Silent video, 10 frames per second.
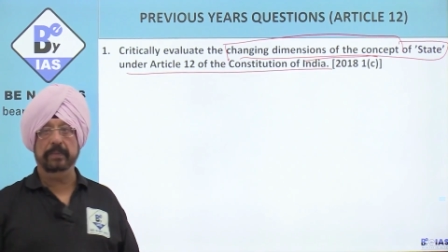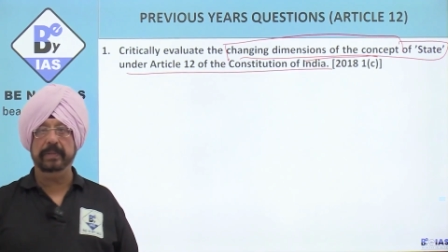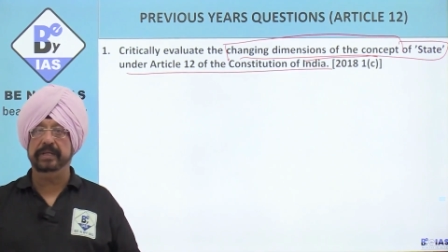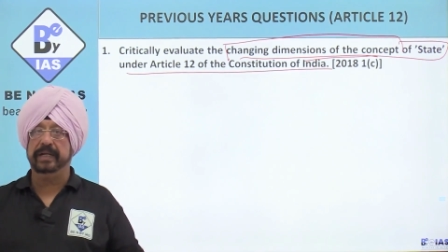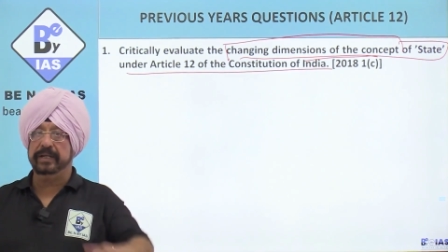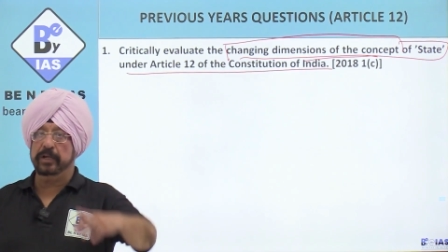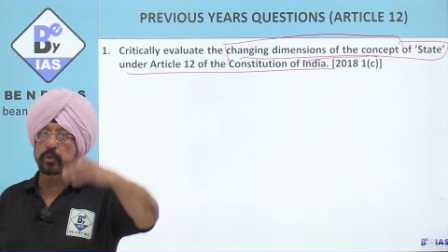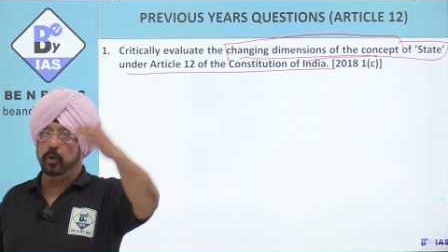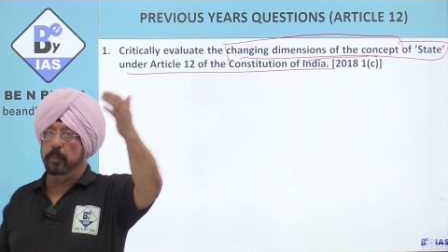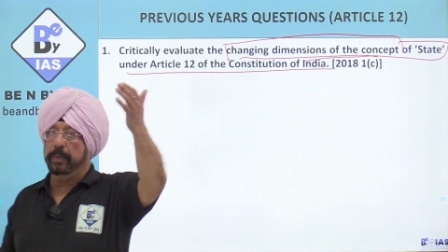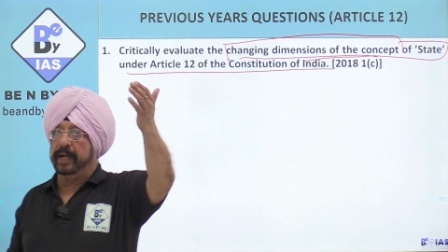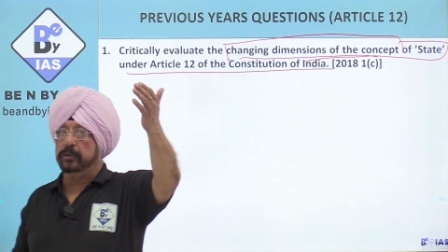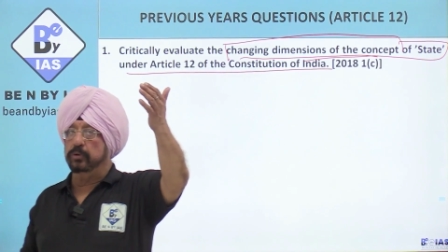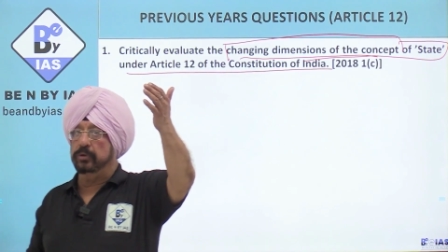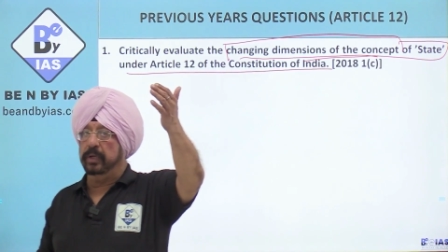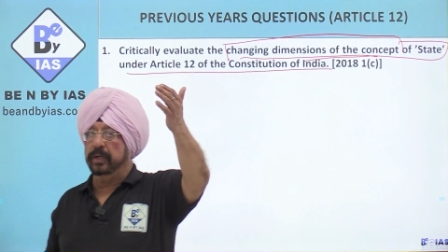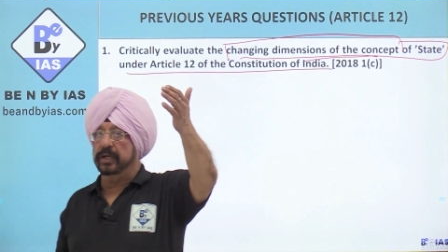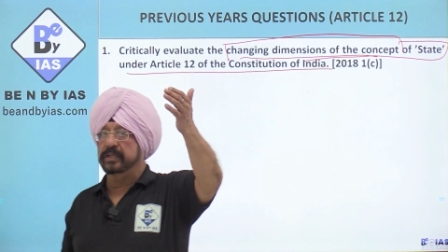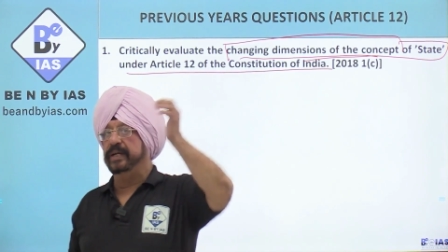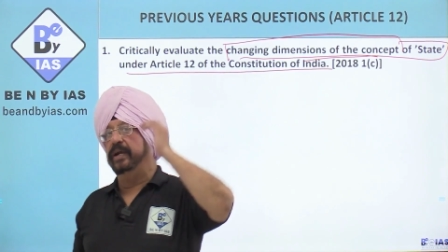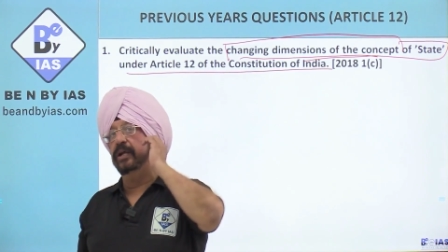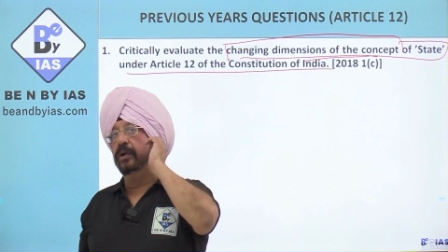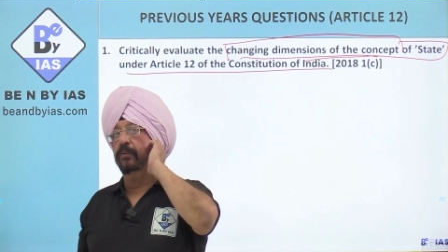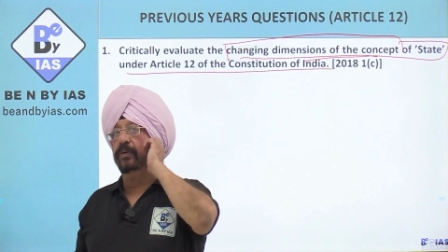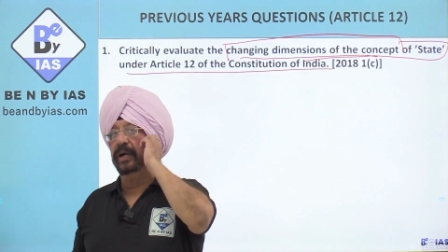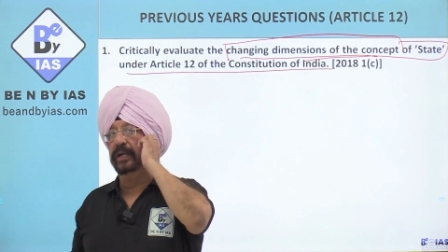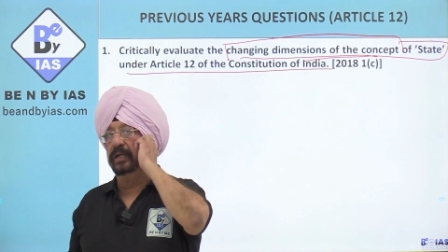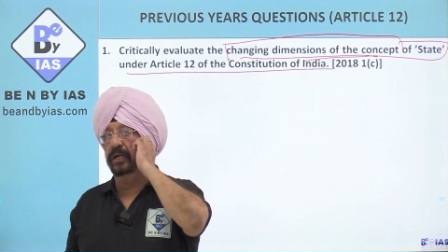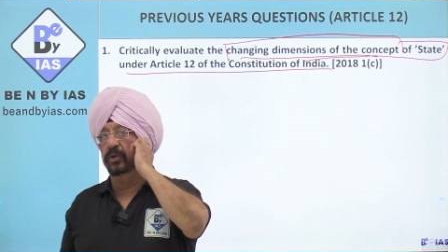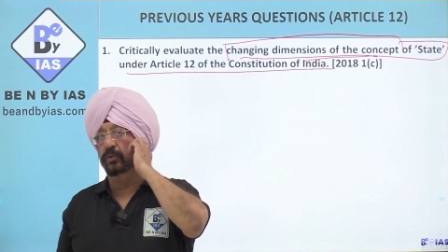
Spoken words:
immediately go back to your understanding of Article